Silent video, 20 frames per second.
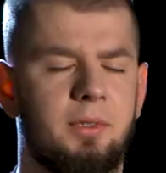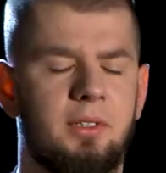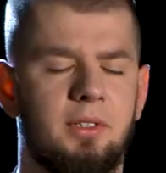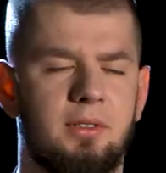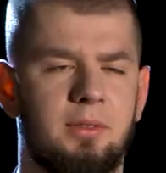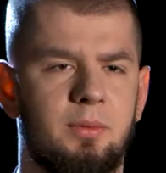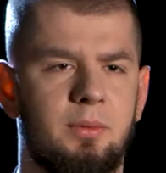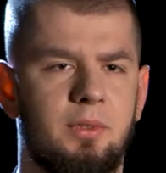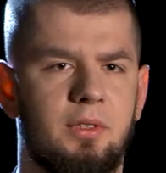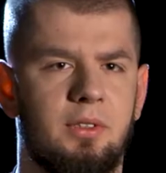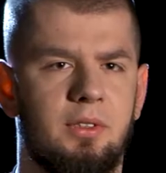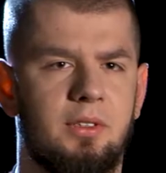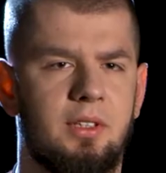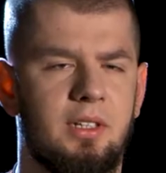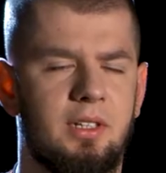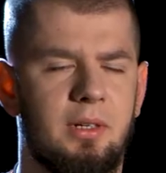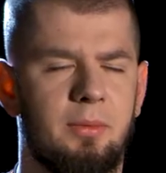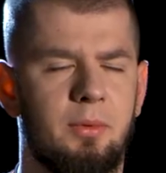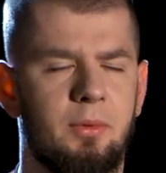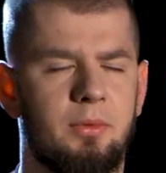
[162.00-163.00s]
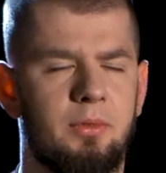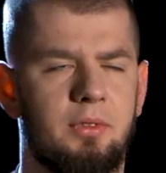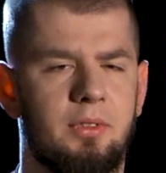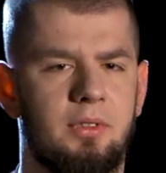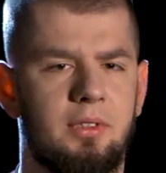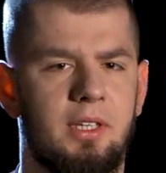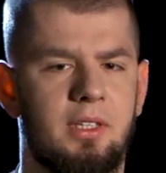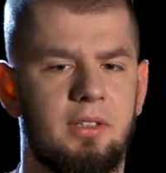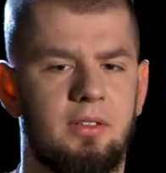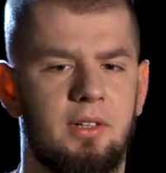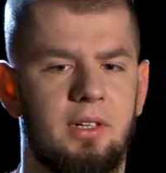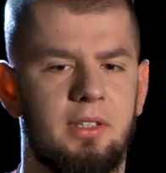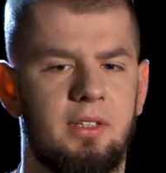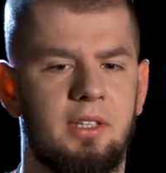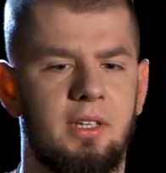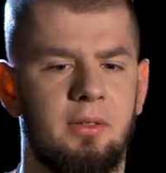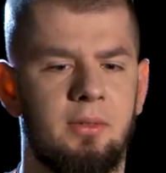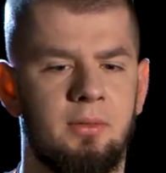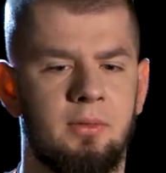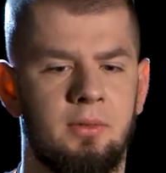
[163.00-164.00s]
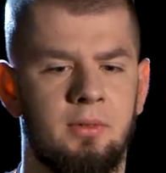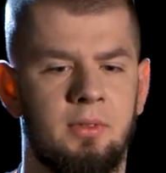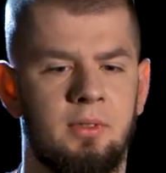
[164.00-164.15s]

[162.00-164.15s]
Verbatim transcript: because we don't care about that right now.